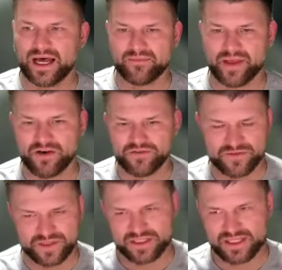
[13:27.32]
Alpha
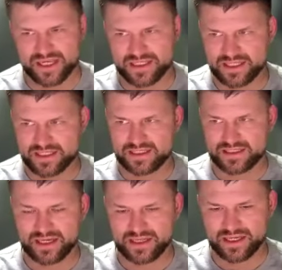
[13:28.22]
C CSS
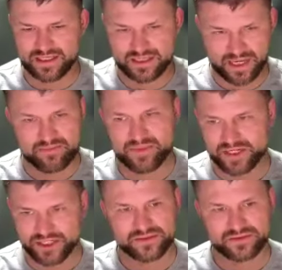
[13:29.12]
I think is that
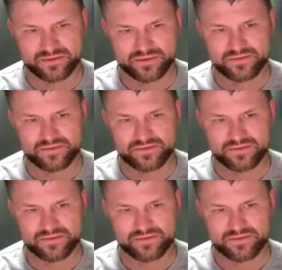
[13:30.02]
budget.